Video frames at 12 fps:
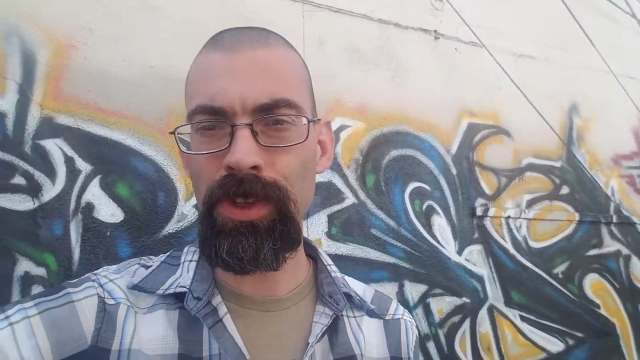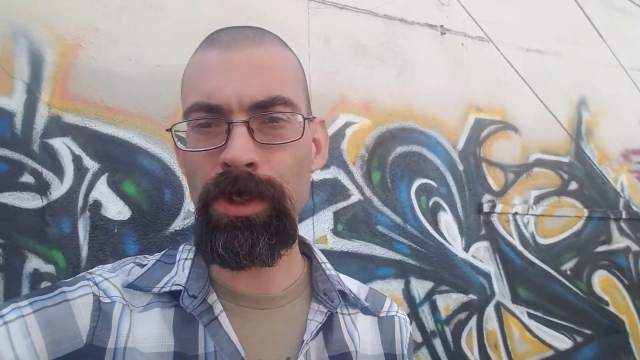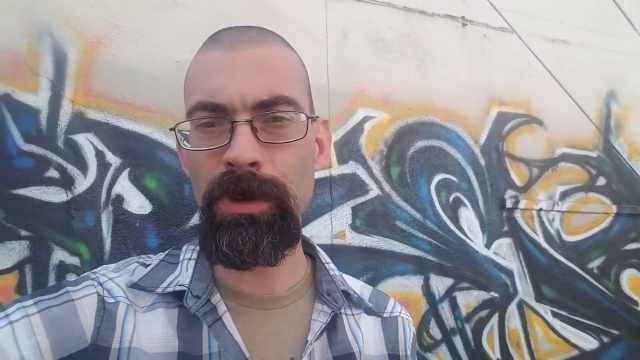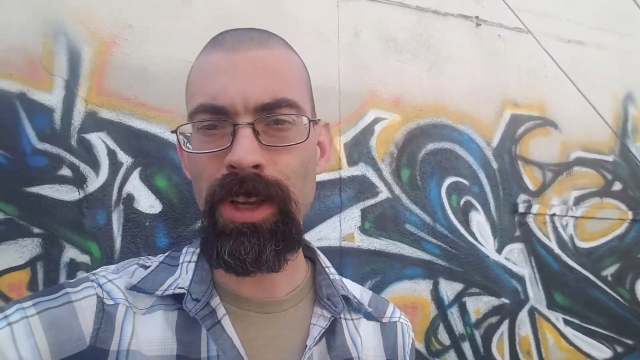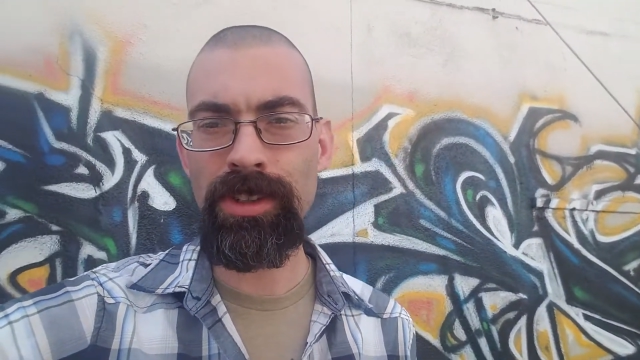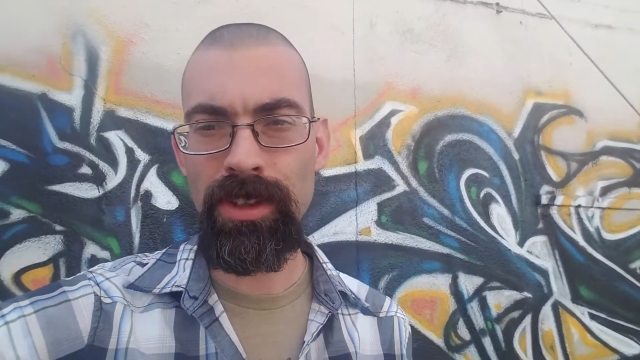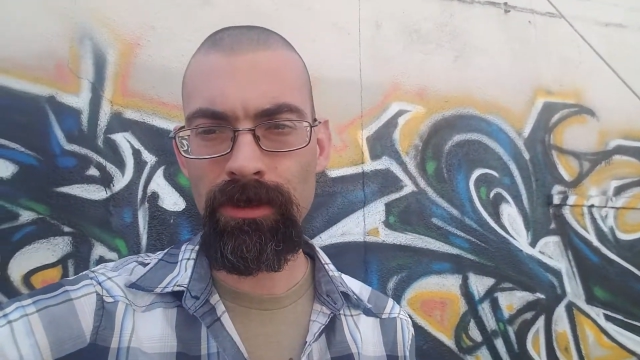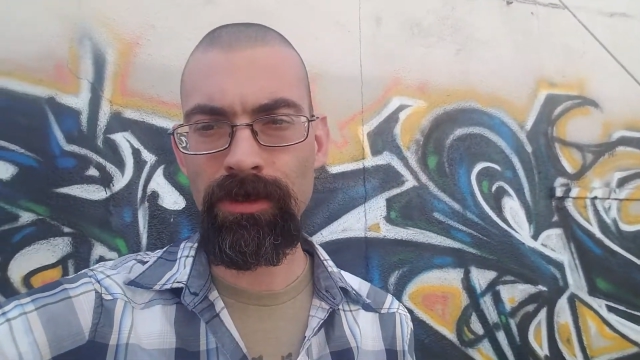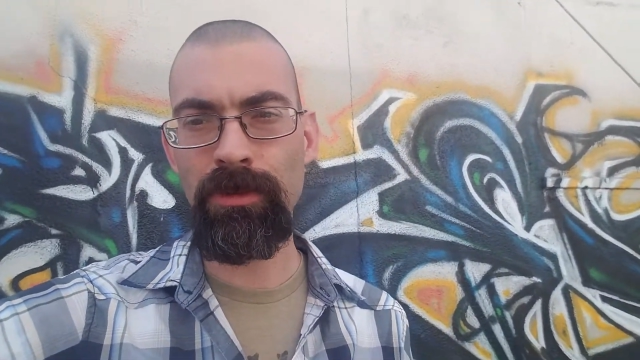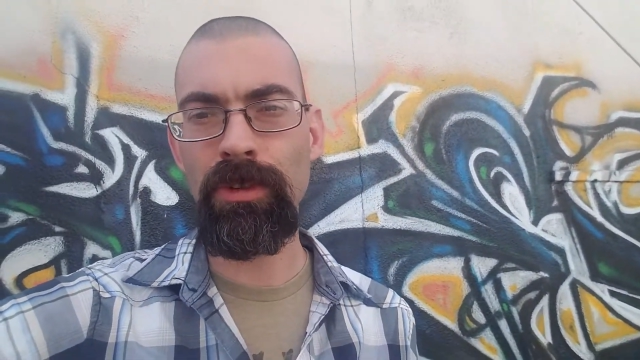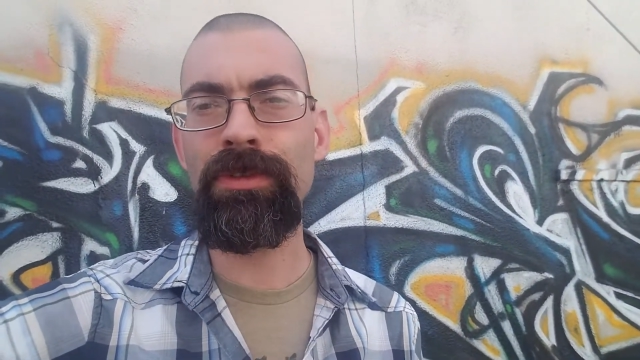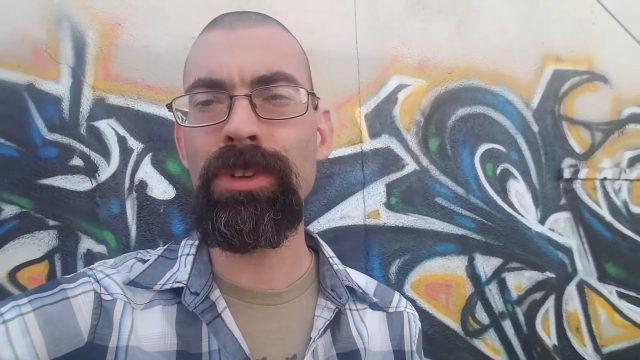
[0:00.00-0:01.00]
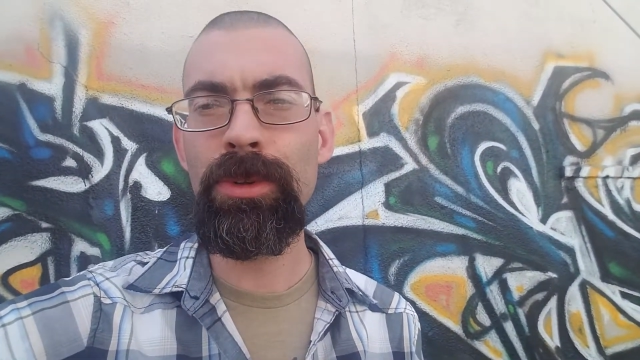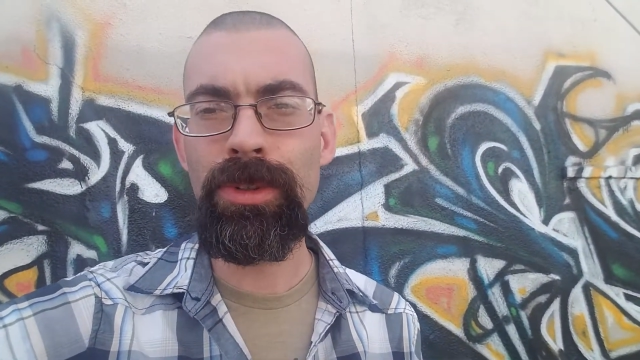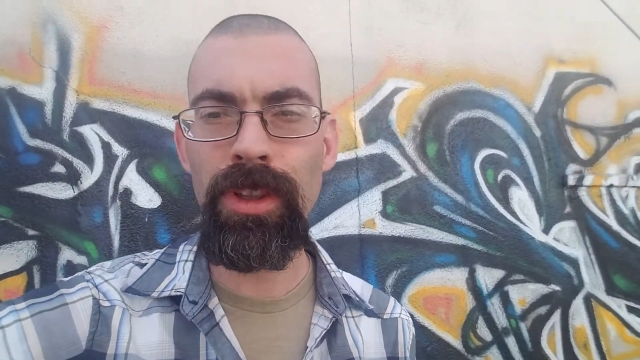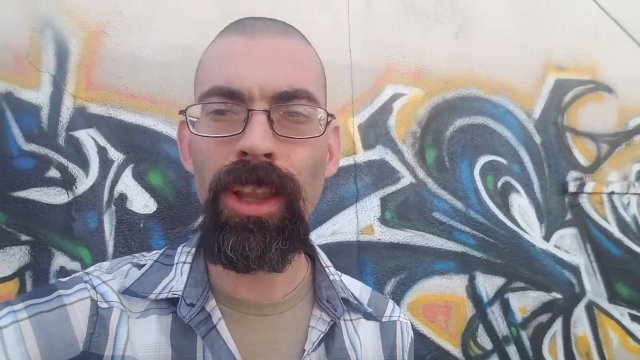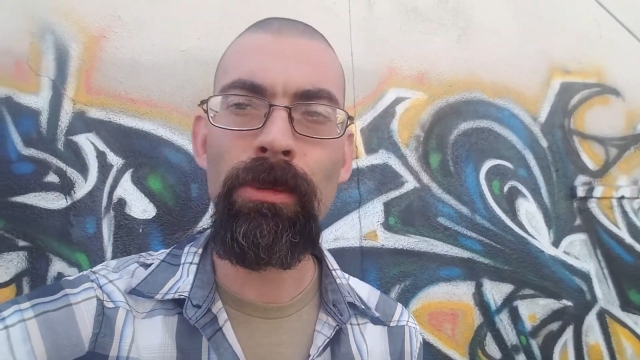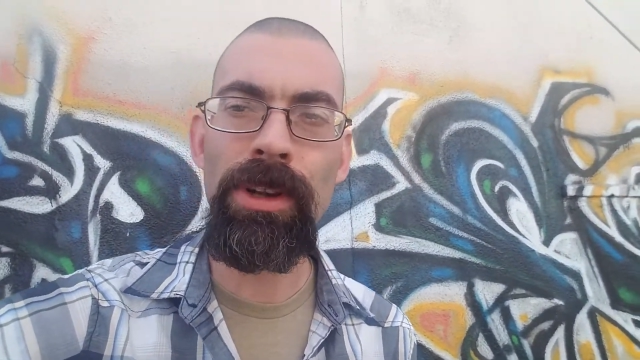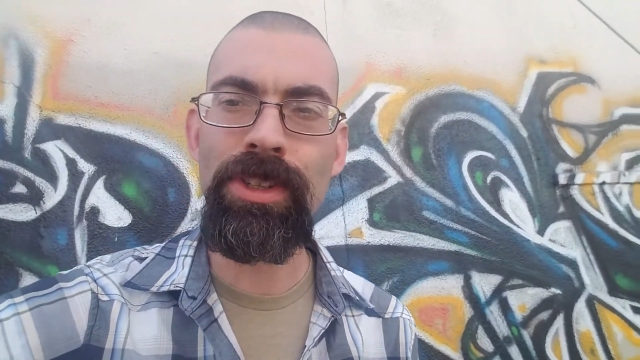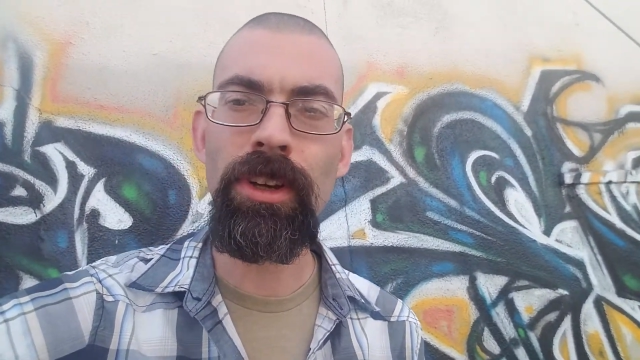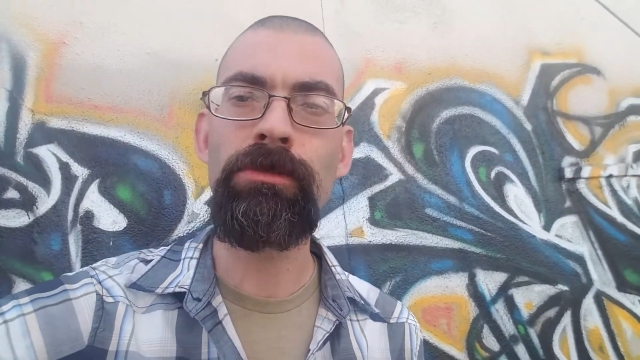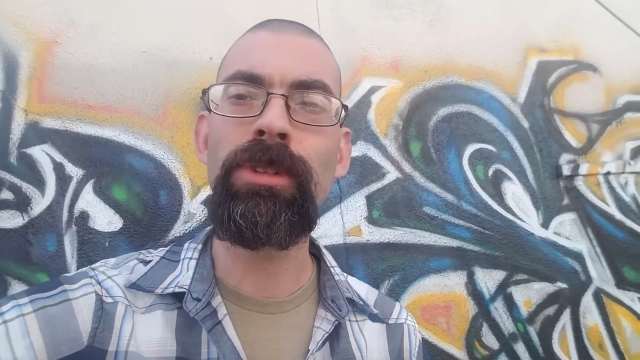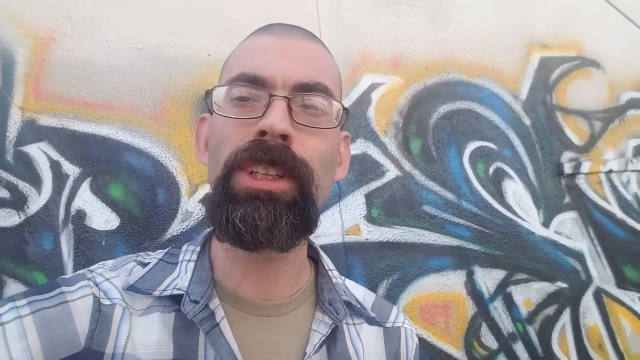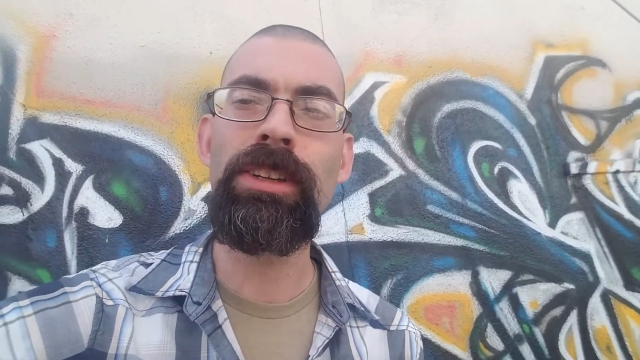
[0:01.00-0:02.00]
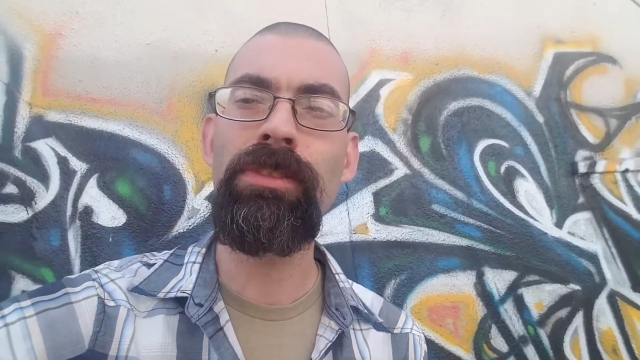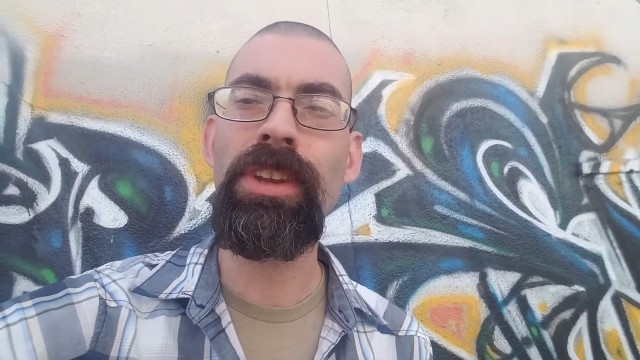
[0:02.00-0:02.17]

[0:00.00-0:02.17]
It's because I've refused to let myself believe